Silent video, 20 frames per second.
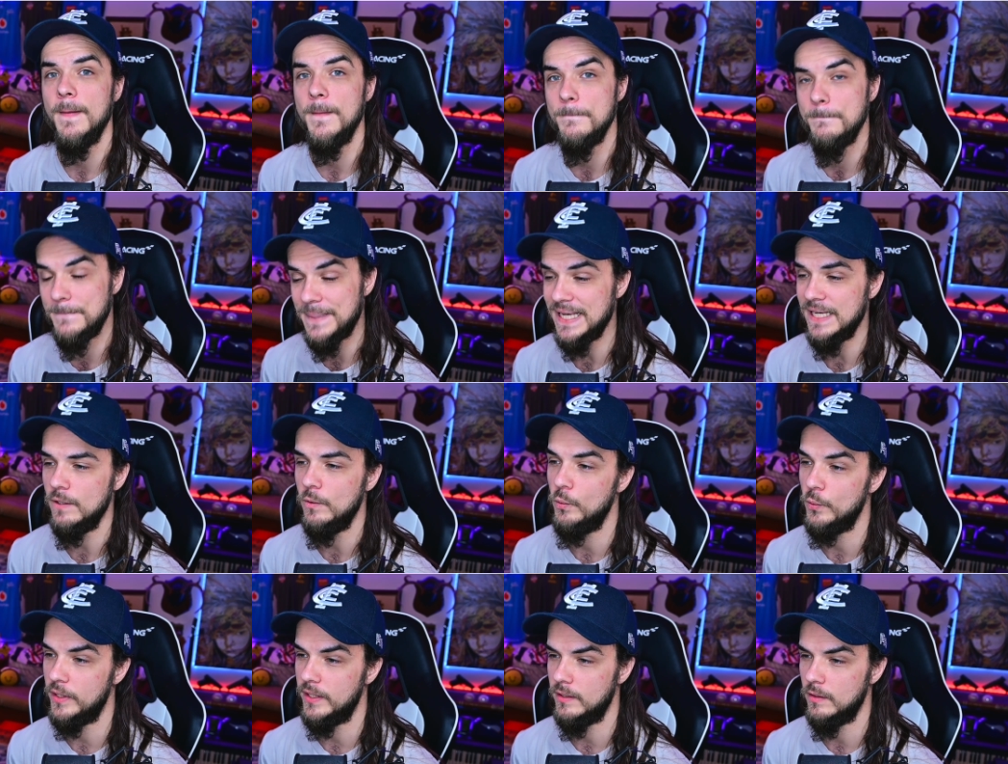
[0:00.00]
big
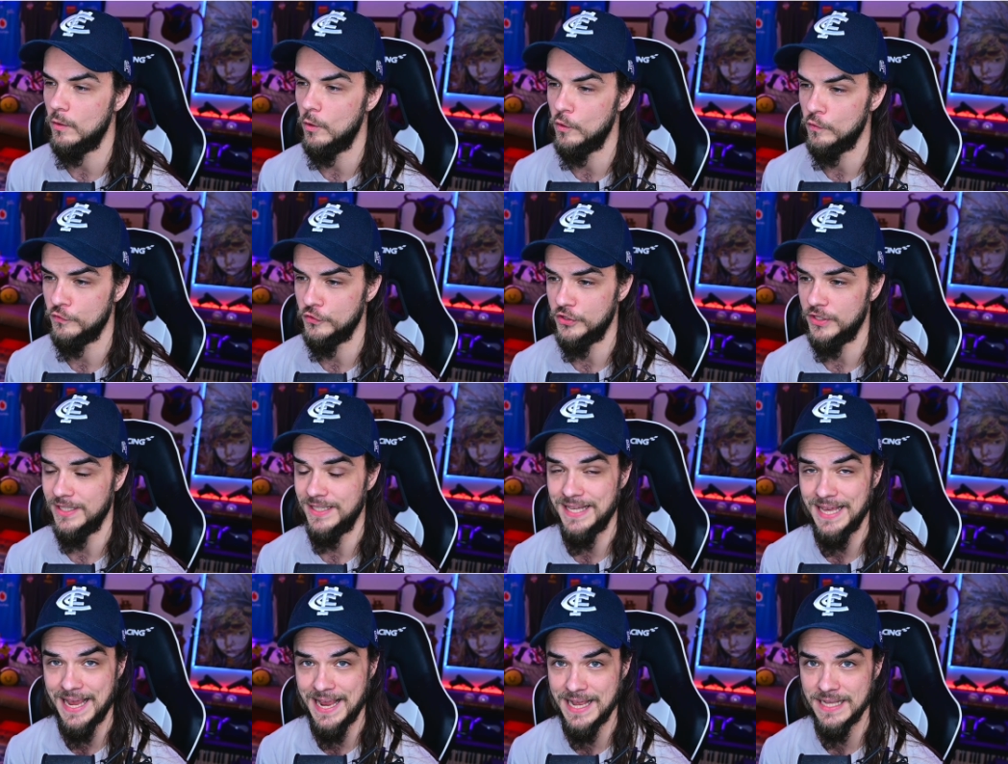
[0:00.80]
win over the
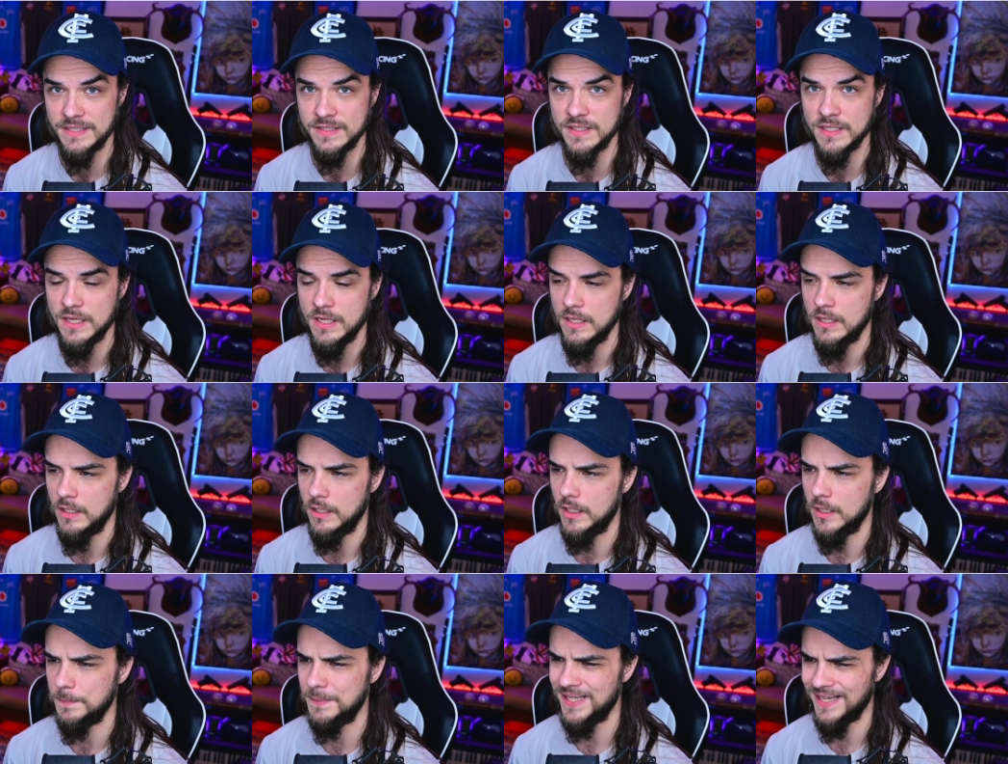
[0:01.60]
Cats.
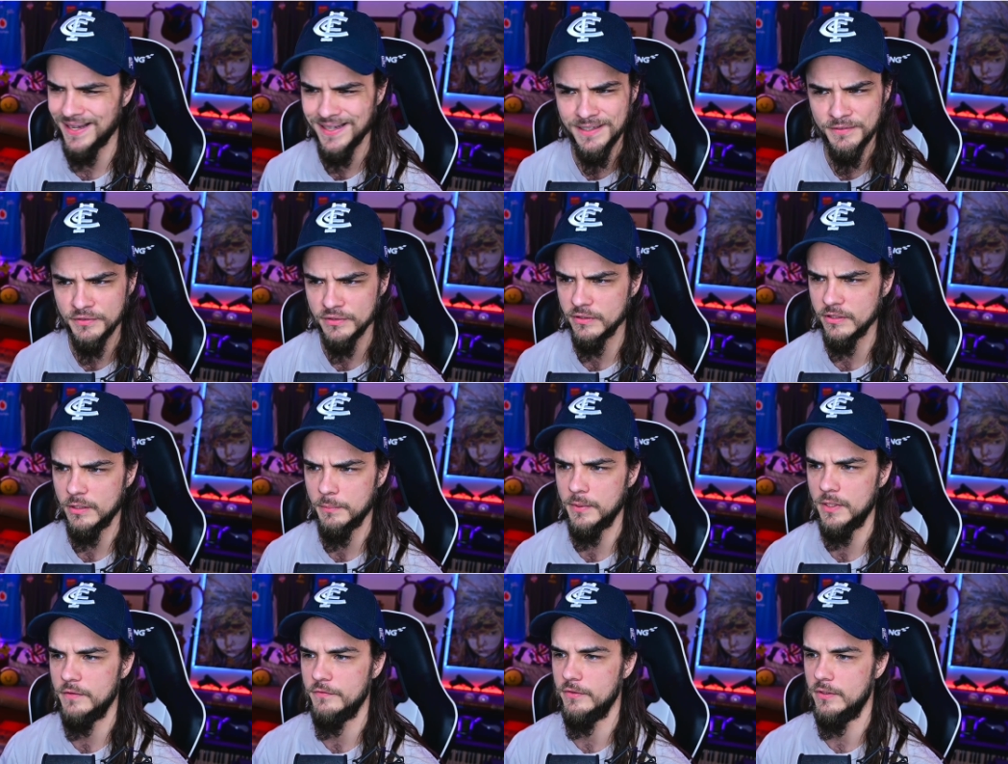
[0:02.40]
Um, kind of a little
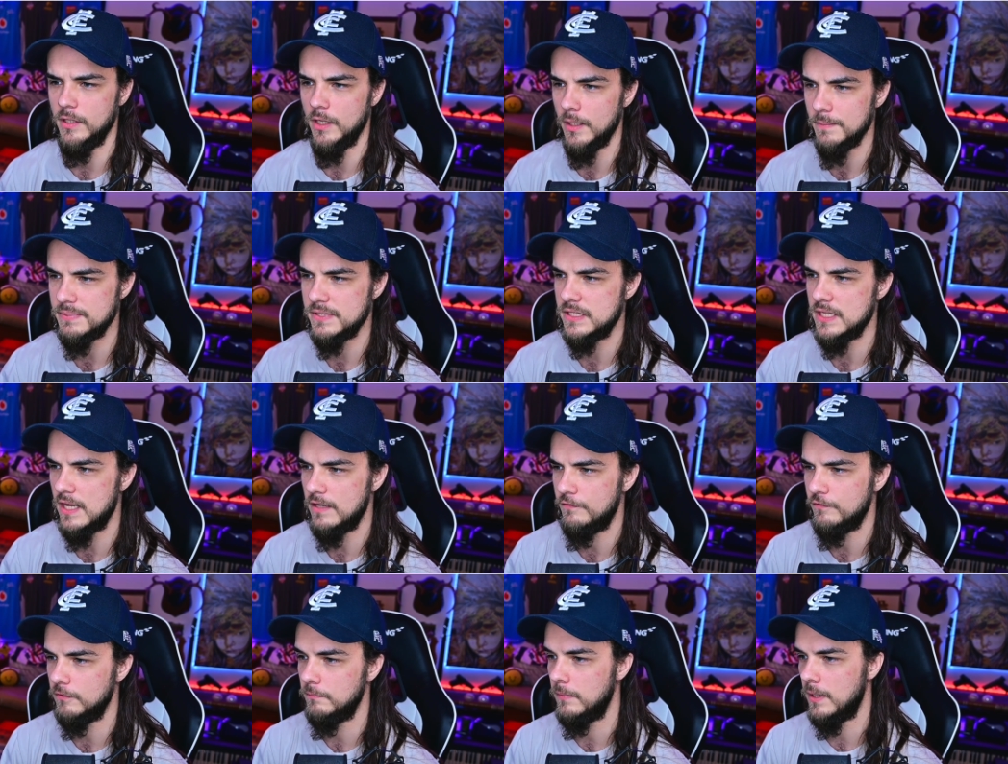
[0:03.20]
bit of an
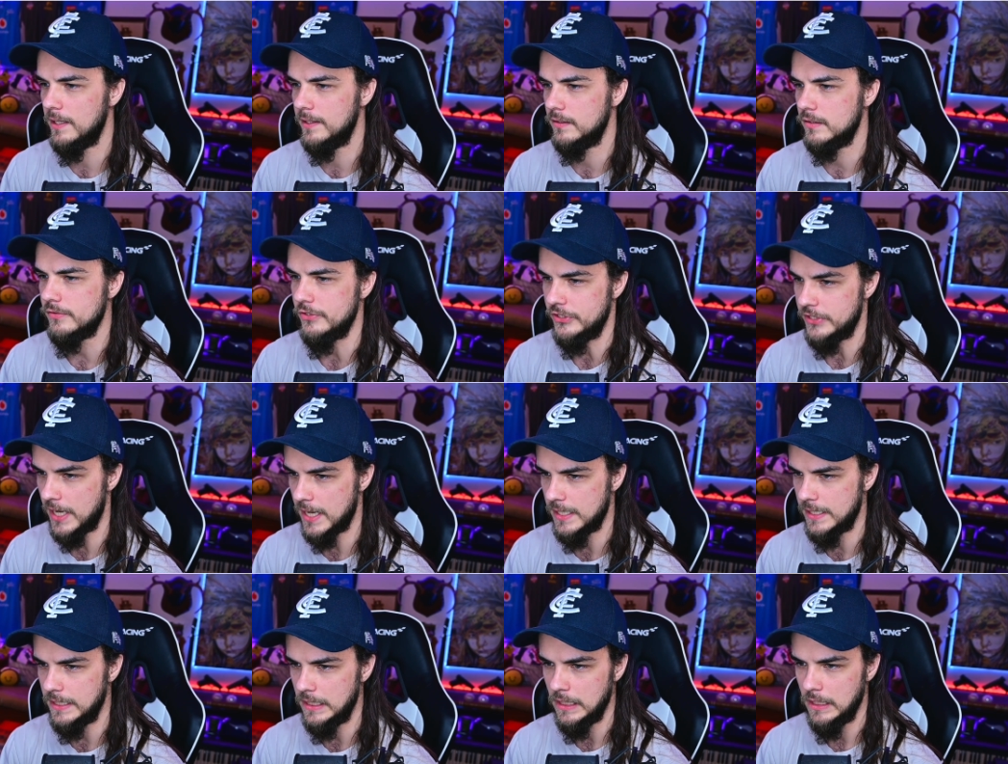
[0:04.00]
upset from my
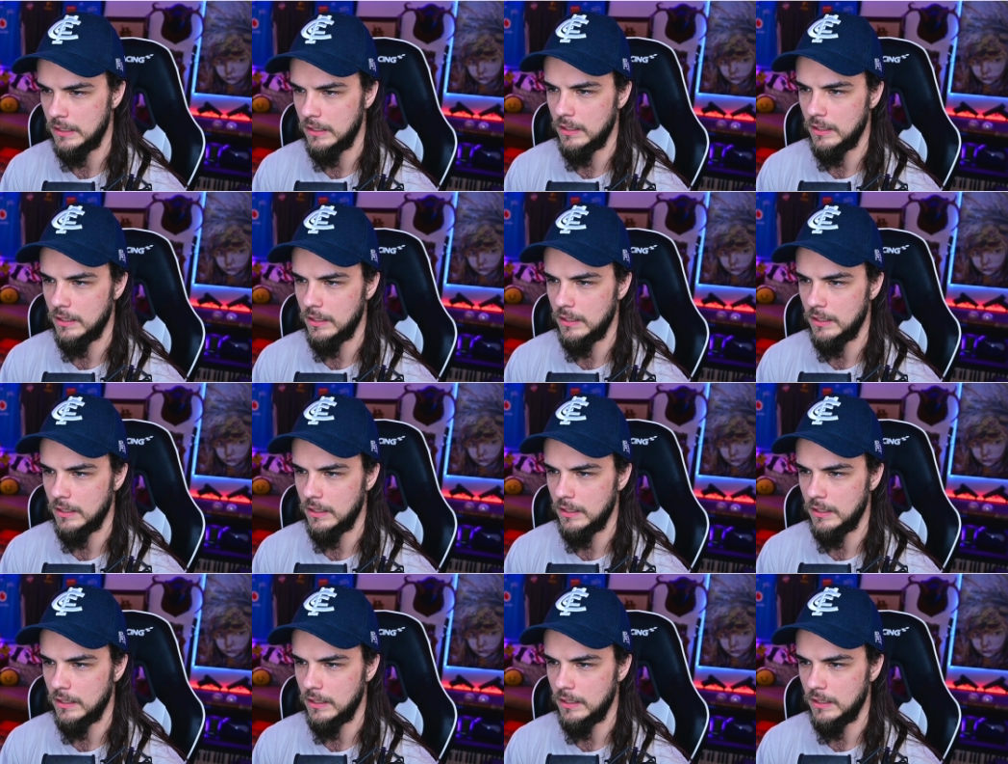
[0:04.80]
understanding.